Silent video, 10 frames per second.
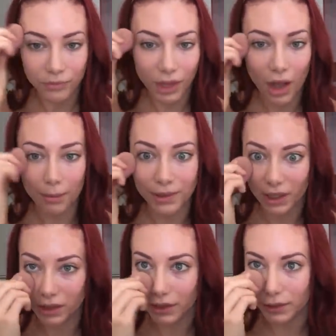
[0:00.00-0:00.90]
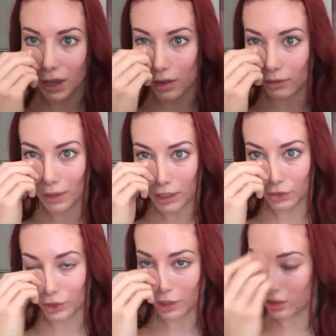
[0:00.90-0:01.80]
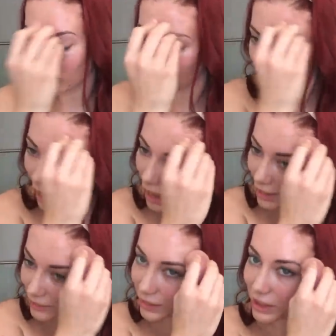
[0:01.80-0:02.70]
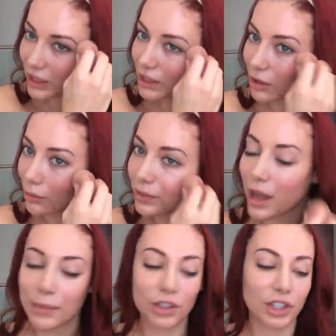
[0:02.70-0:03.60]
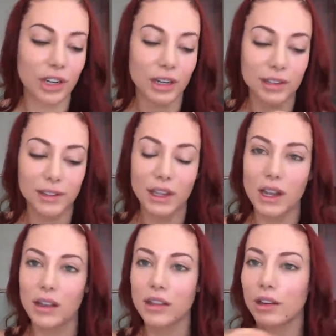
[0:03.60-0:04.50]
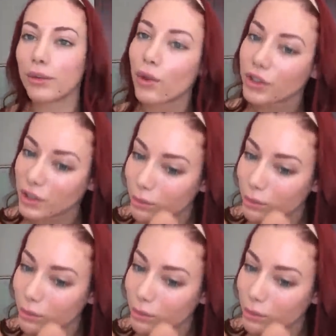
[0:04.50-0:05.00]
um, skin discoloration or acne or blemishes, then of course your